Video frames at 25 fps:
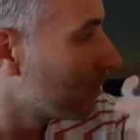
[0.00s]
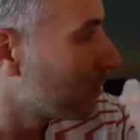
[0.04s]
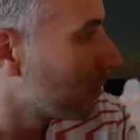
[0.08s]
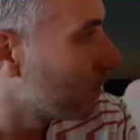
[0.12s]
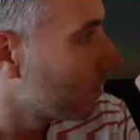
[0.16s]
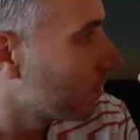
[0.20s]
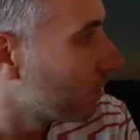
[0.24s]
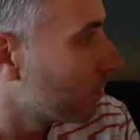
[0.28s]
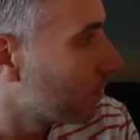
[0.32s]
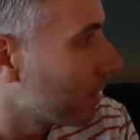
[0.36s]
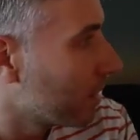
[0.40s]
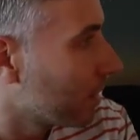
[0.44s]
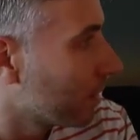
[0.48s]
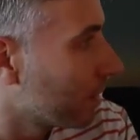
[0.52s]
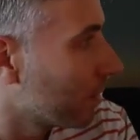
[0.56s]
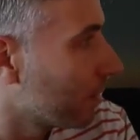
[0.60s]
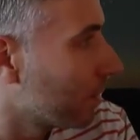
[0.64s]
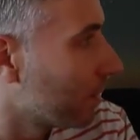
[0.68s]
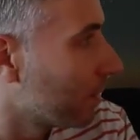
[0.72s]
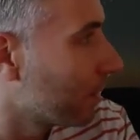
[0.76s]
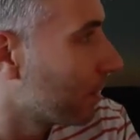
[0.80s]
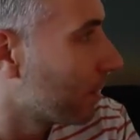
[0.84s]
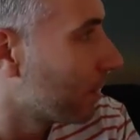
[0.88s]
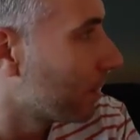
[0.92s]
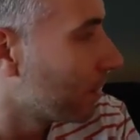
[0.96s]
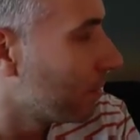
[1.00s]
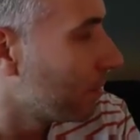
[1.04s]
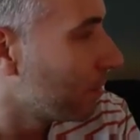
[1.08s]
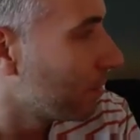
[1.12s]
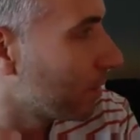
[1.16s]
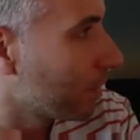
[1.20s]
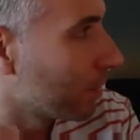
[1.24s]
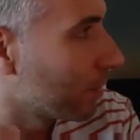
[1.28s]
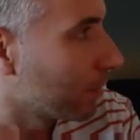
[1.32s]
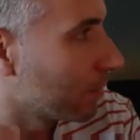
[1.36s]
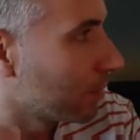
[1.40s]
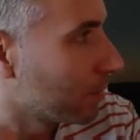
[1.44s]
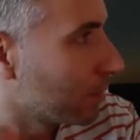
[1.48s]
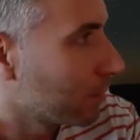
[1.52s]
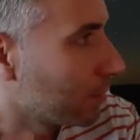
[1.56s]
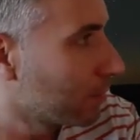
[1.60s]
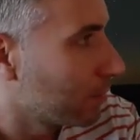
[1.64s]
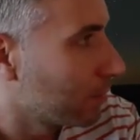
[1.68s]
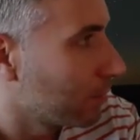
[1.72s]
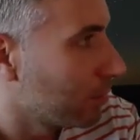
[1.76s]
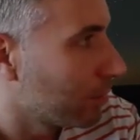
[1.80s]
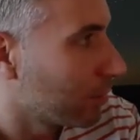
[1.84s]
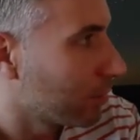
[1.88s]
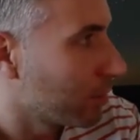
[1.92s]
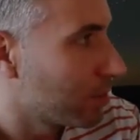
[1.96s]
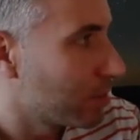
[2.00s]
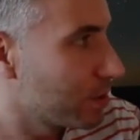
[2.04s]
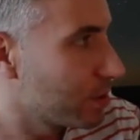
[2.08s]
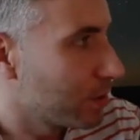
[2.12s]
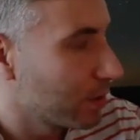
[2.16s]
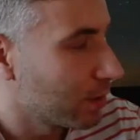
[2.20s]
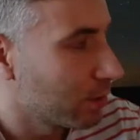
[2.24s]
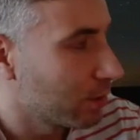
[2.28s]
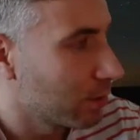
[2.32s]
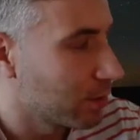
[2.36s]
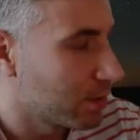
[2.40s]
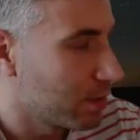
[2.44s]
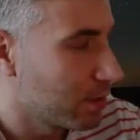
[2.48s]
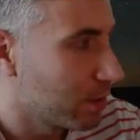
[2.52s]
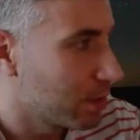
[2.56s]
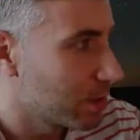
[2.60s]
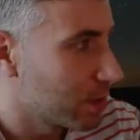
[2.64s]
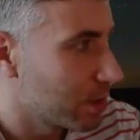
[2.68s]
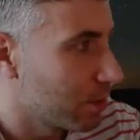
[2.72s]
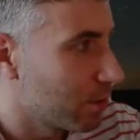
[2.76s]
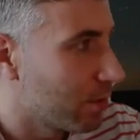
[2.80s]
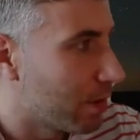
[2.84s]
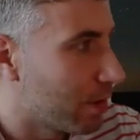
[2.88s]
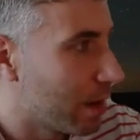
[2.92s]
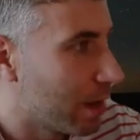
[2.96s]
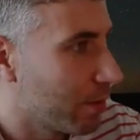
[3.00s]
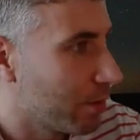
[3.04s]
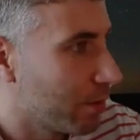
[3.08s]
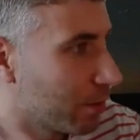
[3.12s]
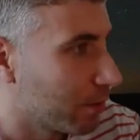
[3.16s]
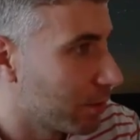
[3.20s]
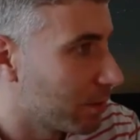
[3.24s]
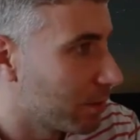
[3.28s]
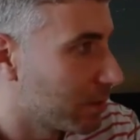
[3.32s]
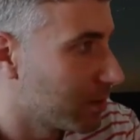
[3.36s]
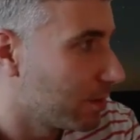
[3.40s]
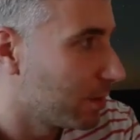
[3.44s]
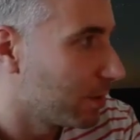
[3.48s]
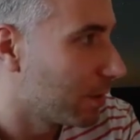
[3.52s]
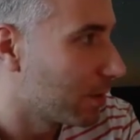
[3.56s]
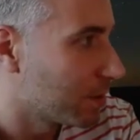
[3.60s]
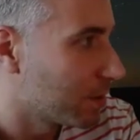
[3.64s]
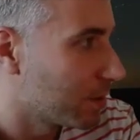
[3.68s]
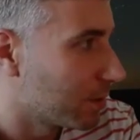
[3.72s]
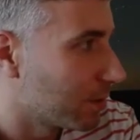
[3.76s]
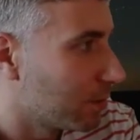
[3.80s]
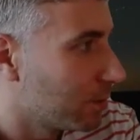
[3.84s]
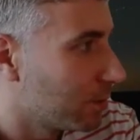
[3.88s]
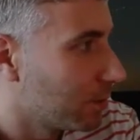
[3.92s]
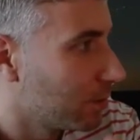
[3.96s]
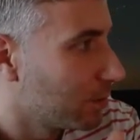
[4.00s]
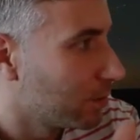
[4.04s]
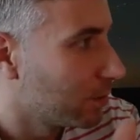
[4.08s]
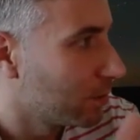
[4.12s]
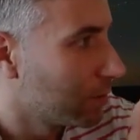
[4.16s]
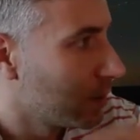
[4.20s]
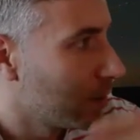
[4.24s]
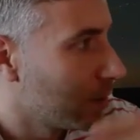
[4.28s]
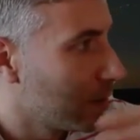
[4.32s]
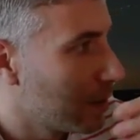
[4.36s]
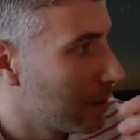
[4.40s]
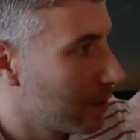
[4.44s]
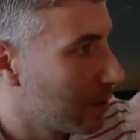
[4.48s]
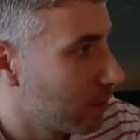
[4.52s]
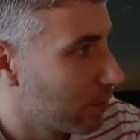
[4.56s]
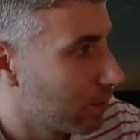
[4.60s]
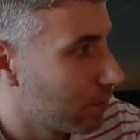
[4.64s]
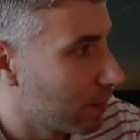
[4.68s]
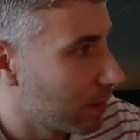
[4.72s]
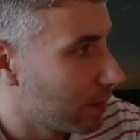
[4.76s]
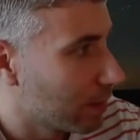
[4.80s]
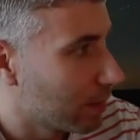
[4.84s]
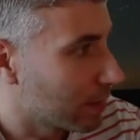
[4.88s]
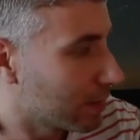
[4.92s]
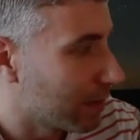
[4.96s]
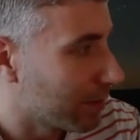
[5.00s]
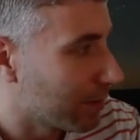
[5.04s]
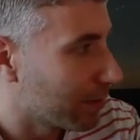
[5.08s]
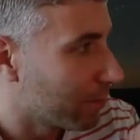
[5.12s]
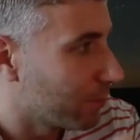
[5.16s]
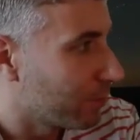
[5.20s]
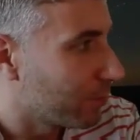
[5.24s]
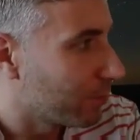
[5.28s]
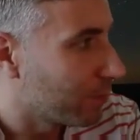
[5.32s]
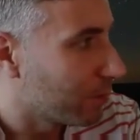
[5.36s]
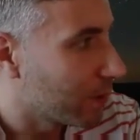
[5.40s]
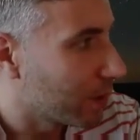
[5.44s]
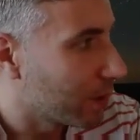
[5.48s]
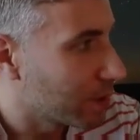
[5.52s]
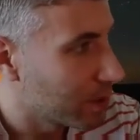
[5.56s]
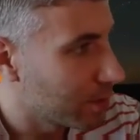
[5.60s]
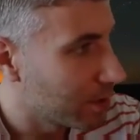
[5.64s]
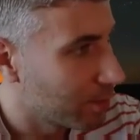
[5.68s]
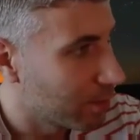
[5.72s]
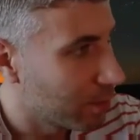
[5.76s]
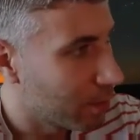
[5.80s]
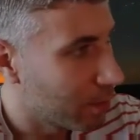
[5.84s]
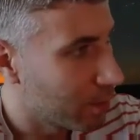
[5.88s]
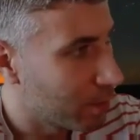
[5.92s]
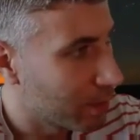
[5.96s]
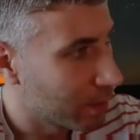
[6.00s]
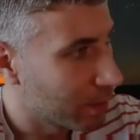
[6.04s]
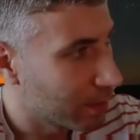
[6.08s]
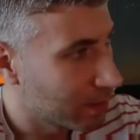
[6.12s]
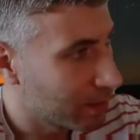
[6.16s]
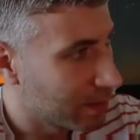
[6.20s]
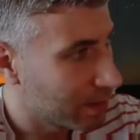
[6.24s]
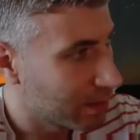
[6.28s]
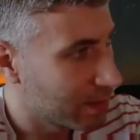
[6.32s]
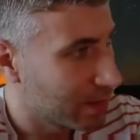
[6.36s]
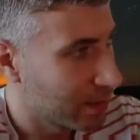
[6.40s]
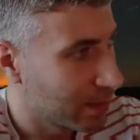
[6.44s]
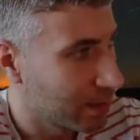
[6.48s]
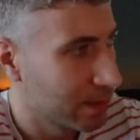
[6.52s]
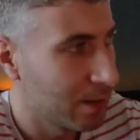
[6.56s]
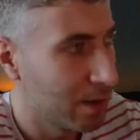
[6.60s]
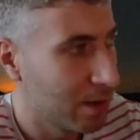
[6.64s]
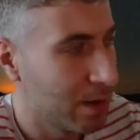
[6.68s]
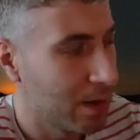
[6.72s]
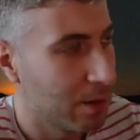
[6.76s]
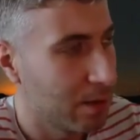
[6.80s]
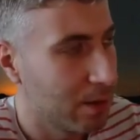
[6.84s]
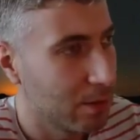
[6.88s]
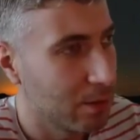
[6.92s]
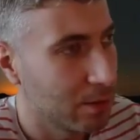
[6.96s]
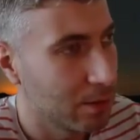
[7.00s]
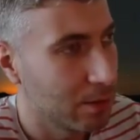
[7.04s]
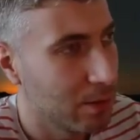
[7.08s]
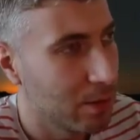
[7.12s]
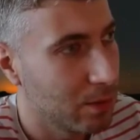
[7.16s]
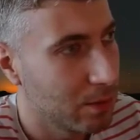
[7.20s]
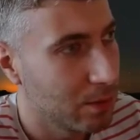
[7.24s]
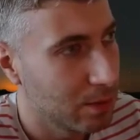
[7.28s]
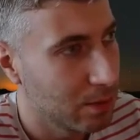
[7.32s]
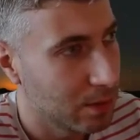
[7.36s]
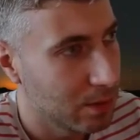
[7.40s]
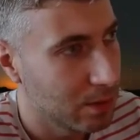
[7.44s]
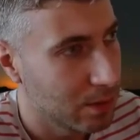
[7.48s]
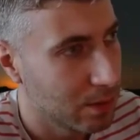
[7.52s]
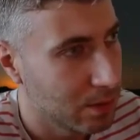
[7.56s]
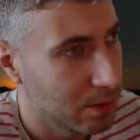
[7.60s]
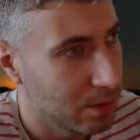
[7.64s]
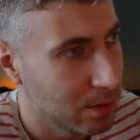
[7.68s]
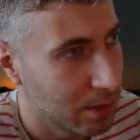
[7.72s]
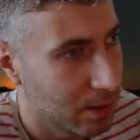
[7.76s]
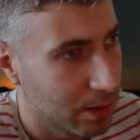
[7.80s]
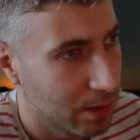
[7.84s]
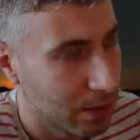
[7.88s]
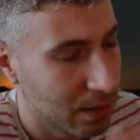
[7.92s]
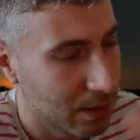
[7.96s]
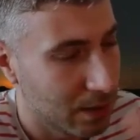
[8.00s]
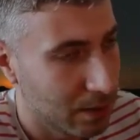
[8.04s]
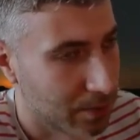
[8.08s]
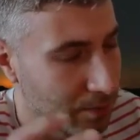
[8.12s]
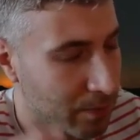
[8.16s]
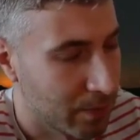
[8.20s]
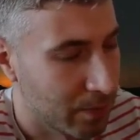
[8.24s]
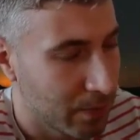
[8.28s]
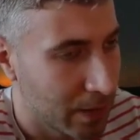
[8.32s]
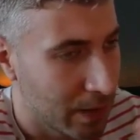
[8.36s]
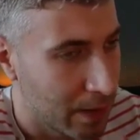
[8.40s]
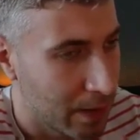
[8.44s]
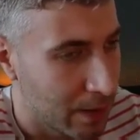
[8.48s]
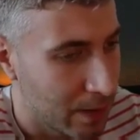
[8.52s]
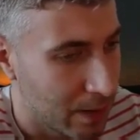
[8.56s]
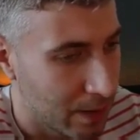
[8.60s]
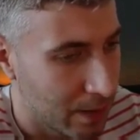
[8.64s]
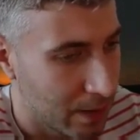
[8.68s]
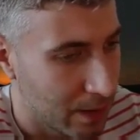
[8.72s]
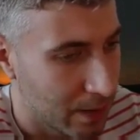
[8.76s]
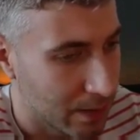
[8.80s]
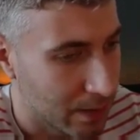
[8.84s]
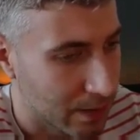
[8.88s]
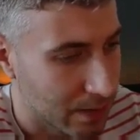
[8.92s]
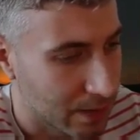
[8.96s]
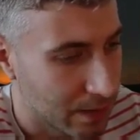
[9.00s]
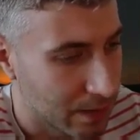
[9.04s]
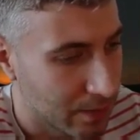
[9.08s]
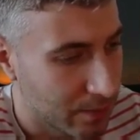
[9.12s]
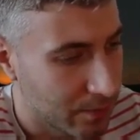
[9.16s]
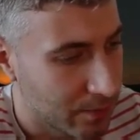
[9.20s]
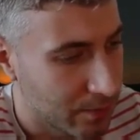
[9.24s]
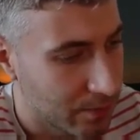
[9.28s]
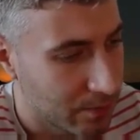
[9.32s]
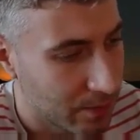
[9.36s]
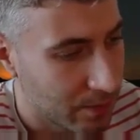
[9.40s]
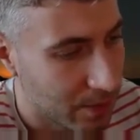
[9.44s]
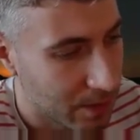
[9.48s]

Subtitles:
whether you're on jurisdiction 1 or jurisdiction 2, whether some configuration properties are there or not, and other stuff.